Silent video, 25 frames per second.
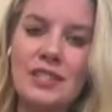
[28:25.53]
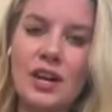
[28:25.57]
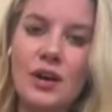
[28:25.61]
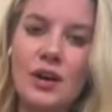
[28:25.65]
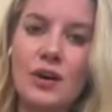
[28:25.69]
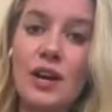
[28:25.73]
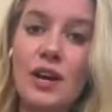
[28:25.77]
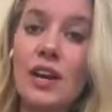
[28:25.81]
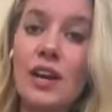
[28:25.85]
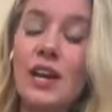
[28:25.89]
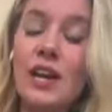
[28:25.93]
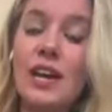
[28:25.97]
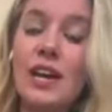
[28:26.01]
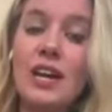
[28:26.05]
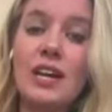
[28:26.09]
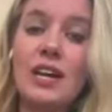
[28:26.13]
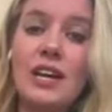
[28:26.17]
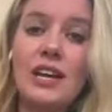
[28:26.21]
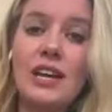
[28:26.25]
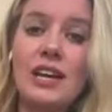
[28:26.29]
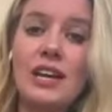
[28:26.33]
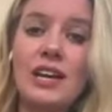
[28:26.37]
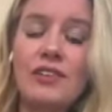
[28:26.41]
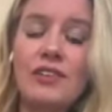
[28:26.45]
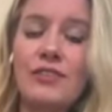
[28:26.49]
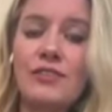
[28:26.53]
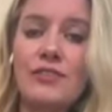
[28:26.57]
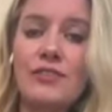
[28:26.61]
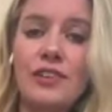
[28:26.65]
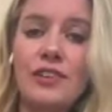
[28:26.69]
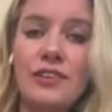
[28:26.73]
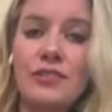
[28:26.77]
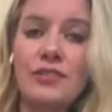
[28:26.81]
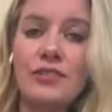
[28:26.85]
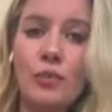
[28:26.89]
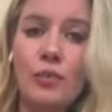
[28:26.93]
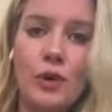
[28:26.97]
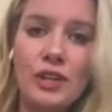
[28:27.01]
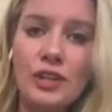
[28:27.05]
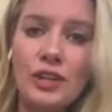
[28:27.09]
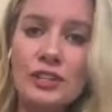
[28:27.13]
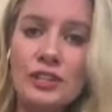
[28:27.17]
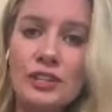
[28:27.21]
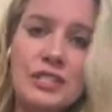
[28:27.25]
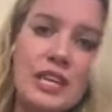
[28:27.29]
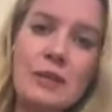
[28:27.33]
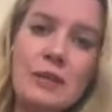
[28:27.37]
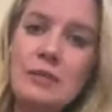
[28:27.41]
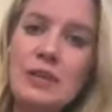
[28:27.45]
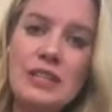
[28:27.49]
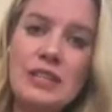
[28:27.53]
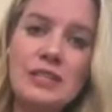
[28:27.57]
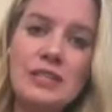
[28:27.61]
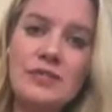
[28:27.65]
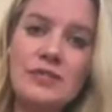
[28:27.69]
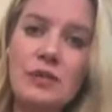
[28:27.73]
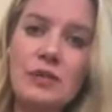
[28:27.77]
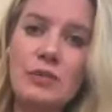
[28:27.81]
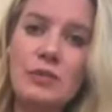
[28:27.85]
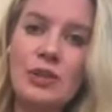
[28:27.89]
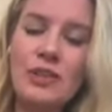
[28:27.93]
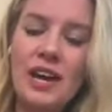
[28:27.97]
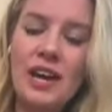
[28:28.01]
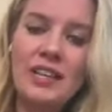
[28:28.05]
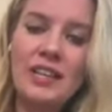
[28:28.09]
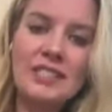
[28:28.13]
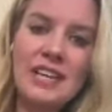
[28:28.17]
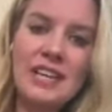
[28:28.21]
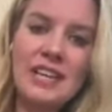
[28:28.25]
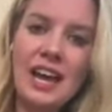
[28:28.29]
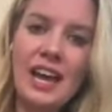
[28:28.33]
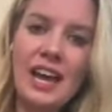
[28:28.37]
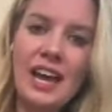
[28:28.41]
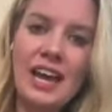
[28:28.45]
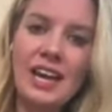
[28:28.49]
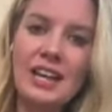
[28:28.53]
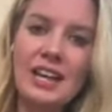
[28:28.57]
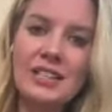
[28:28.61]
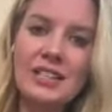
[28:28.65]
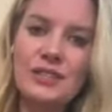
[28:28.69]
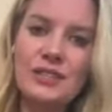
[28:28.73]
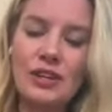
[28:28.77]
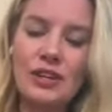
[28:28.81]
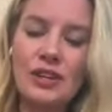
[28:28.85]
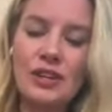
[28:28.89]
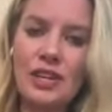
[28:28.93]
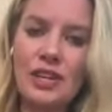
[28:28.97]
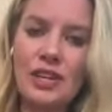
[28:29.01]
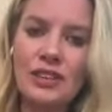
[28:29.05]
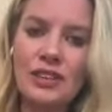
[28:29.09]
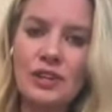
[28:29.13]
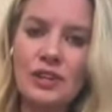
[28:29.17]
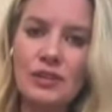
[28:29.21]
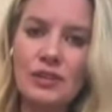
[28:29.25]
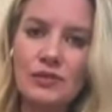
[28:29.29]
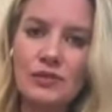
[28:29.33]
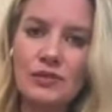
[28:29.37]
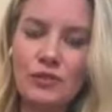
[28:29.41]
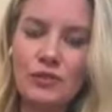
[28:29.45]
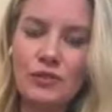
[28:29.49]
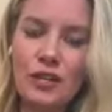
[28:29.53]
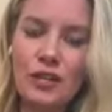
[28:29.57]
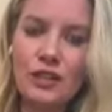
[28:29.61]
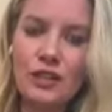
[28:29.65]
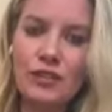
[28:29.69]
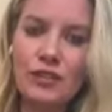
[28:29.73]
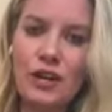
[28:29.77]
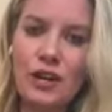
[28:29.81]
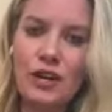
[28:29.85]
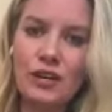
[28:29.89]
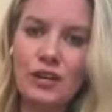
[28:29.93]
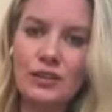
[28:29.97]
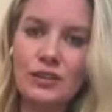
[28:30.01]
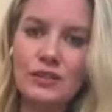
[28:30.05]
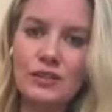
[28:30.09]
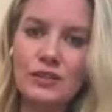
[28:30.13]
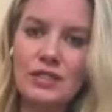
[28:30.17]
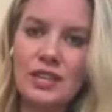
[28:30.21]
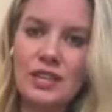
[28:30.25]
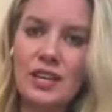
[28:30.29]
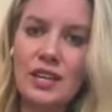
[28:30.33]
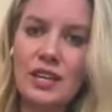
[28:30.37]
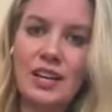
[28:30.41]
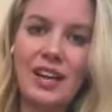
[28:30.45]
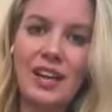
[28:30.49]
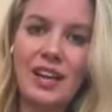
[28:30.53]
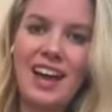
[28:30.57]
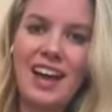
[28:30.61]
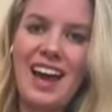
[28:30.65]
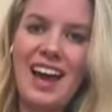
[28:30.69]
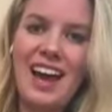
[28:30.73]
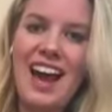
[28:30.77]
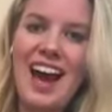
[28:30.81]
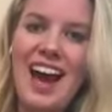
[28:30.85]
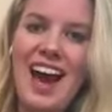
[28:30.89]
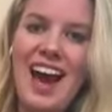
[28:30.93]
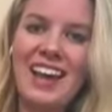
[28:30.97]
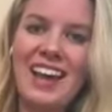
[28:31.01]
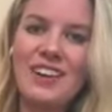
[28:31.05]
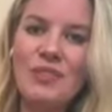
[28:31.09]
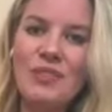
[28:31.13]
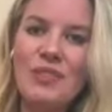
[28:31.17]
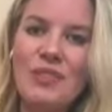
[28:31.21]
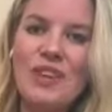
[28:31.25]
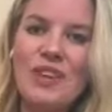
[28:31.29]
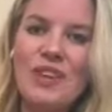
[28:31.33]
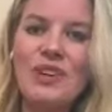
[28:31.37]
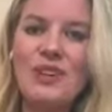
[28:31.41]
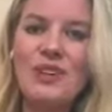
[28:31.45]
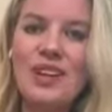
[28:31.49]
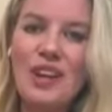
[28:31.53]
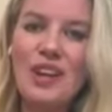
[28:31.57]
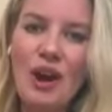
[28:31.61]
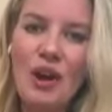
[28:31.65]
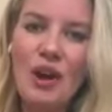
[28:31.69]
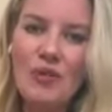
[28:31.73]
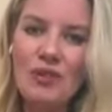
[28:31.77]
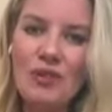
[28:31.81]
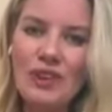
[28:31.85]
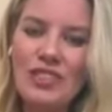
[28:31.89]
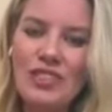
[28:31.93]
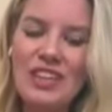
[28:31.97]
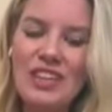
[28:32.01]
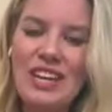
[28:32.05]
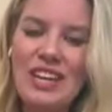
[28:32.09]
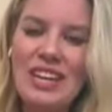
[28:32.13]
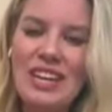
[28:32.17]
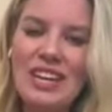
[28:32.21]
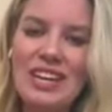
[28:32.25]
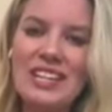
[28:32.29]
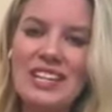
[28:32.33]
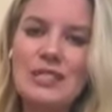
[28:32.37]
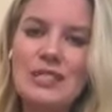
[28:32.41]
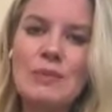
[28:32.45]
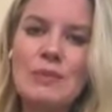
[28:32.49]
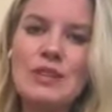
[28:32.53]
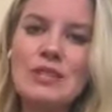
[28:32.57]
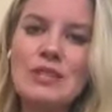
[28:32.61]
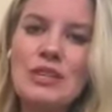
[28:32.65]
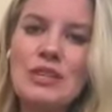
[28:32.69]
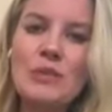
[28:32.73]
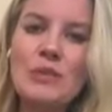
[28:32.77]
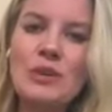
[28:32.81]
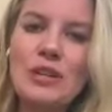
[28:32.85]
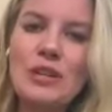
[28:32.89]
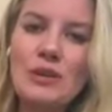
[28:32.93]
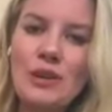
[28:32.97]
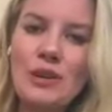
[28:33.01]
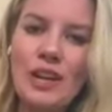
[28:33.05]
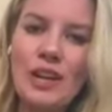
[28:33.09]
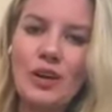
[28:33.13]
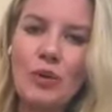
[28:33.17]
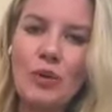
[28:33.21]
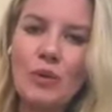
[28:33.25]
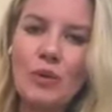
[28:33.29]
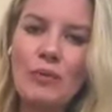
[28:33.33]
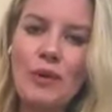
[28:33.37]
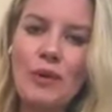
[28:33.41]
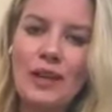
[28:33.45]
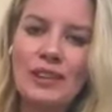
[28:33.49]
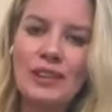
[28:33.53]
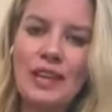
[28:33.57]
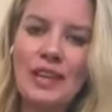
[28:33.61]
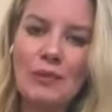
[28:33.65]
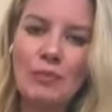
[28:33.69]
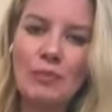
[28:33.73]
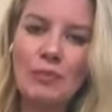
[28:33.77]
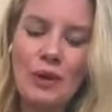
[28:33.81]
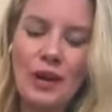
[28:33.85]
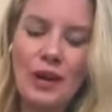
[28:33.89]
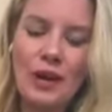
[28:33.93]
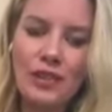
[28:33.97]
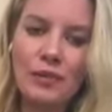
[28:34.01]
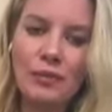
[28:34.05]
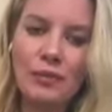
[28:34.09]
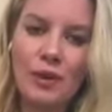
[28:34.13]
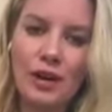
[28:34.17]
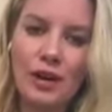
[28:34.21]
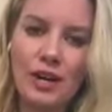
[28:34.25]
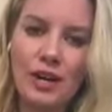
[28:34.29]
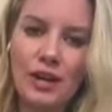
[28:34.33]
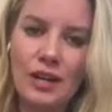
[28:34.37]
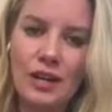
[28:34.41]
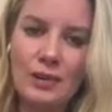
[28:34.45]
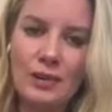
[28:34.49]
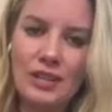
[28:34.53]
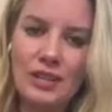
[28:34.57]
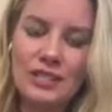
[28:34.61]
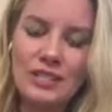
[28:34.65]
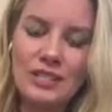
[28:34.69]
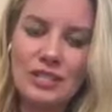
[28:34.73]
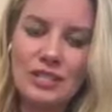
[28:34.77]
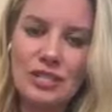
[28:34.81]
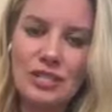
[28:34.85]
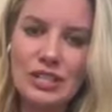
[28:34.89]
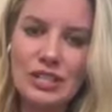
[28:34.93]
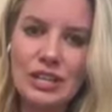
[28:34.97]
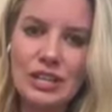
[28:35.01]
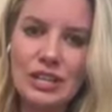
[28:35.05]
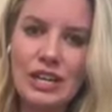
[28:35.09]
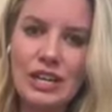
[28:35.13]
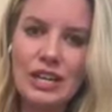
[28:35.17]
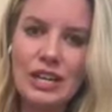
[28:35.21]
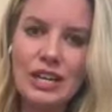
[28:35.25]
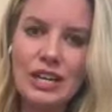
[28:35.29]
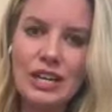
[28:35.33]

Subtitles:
So if what your team needs from you that day is for you to hit those free throws, then I don't think you can overthink it, especially when you incorporate that breath work because you're